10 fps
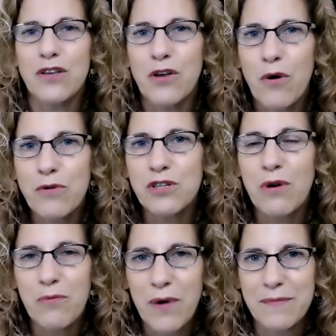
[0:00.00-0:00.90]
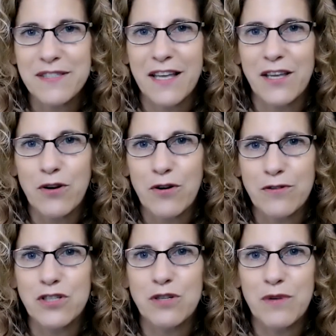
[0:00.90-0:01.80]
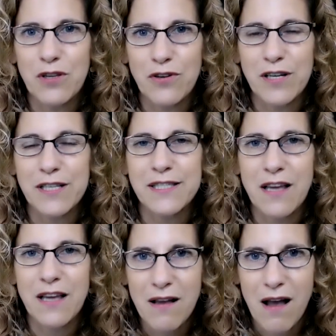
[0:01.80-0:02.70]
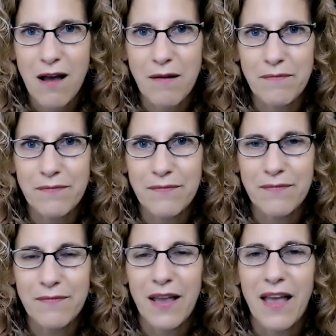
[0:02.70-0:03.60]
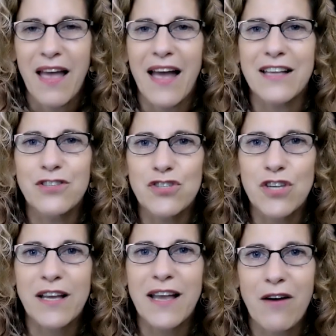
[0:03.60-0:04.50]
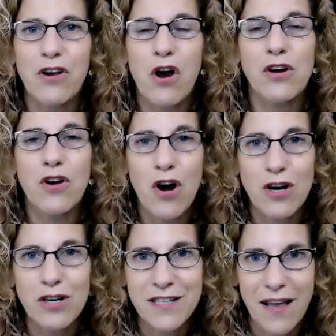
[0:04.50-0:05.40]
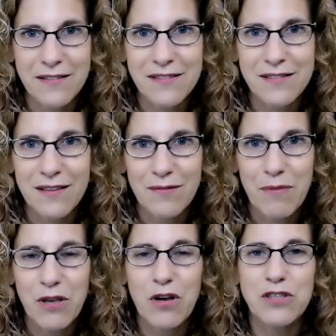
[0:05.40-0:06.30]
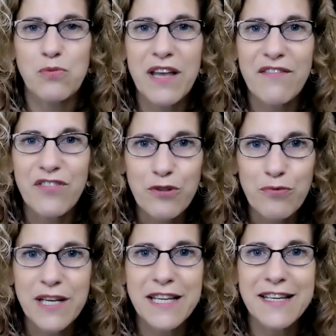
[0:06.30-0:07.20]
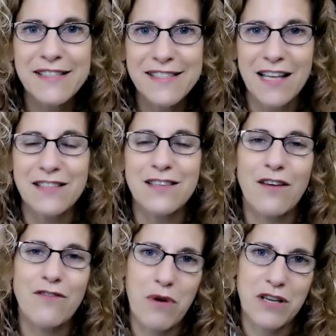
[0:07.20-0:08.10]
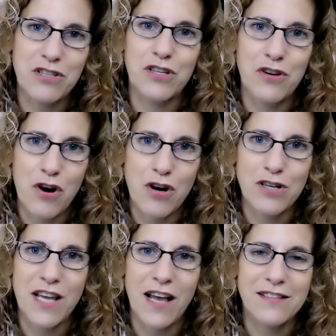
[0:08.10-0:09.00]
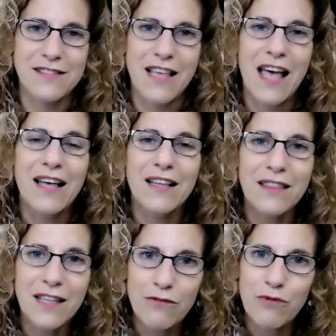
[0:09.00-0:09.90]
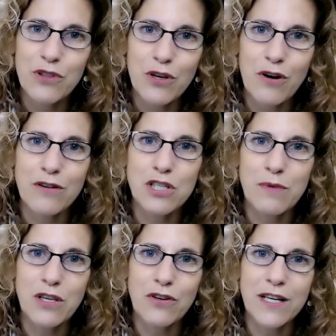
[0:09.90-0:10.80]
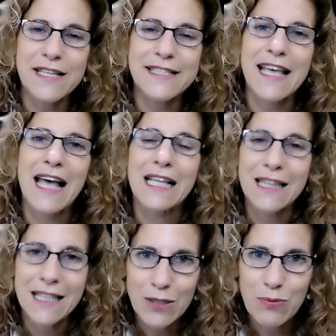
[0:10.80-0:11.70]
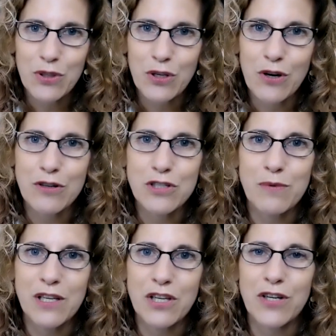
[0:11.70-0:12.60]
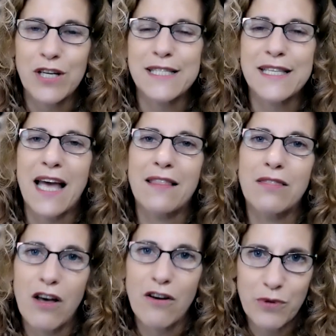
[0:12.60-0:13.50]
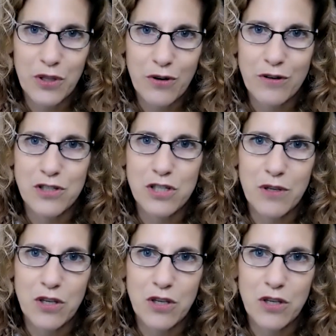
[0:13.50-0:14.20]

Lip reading: go to our website, couragetobecurious.com, and check out our card decks, because we have 3 sets of question card decks. Live with the courage to be curious, lead with the courage to be curious, and love with the courage to be